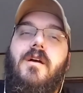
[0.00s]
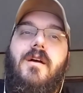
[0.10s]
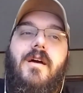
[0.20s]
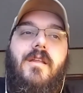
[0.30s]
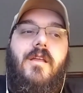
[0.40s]

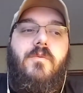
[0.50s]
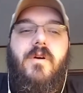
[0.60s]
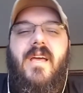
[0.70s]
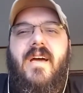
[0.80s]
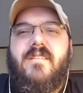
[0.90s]
And they're like,
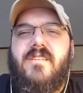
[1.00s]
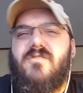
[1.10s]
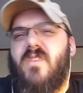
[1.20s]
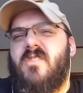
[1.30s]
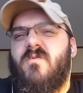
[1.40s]
well, yeah,
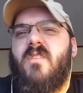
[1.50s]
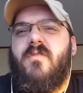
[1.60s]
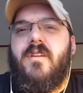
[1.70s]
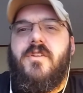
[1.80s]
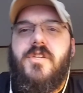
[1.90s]
it's rough
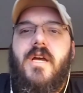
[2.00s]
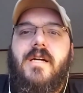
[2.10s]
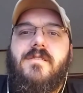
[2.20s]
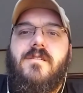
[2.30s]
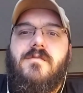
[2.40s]
on your
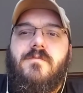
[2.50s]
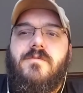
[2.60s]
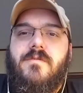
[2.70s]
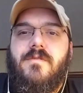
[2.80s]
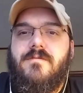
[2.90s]
GI system.
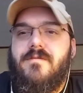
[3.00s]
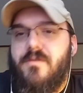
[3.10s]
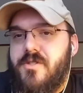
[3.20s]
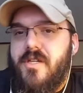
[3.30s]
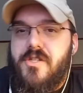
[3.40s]
Well,
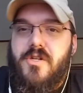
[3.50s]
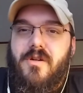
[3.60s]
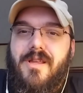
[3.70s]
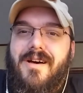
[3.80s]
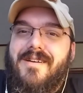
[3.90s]
no shit,
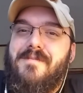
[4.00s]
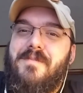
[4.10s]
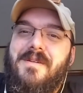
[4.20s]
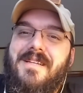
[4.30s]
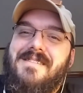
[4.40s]
Sherlock,
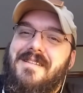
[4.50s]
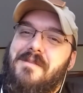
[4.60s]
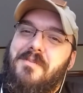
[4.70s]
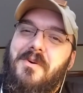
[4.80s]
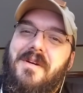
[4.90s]
but that's not
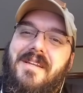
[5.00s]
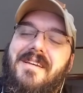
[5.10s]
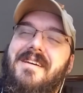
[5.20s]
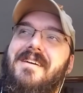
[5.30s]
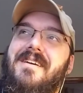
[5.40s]
the point.
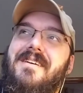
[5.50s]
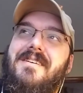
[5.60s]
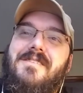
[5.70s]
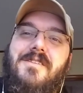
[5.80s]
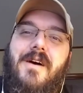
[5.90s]

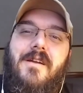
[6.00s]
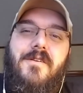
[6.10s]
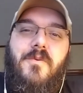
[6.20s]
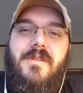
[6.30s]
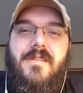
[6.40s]
So I don't
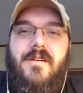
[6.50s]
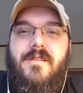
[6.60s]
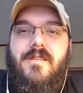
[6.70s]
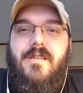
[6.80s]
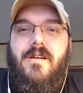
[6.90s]
know what
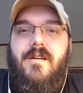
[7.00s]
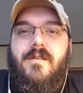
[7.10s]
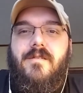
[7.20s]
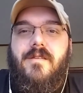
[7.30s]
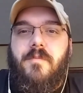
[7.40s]

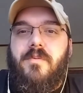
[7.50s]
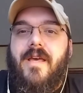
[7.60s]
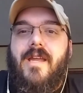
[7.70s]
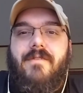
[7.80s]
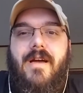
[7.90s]
their
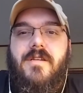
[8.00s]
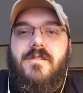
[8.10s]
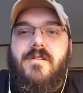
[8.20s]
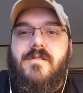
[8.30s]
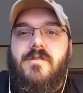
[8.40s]
plan of
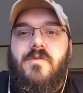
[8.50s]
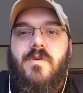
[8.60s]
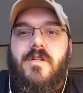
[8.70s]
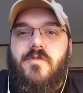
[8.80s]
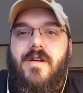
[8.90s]
action is
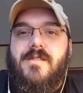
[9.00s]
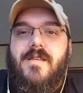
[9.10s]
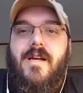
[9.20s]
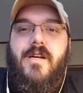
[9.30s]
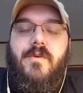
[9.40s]
to address
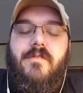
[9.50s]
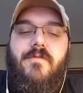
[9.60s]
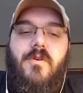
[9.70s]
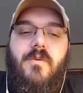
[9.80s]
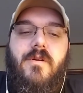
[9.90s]
that going
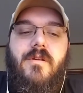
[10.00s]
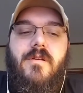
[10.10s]
forward.